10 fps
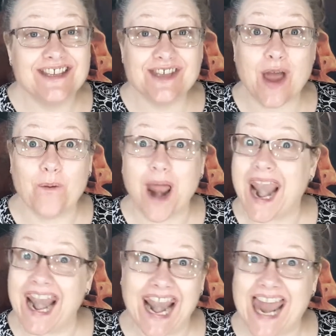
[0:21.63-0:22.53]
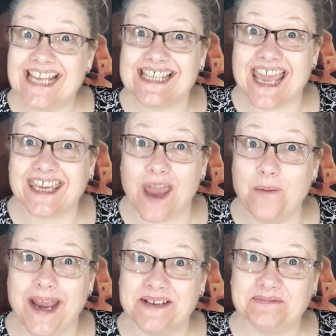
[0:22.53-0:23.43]
So let's get
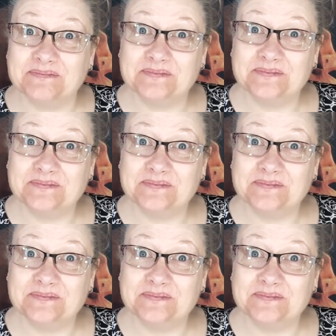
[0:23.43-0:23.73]
going.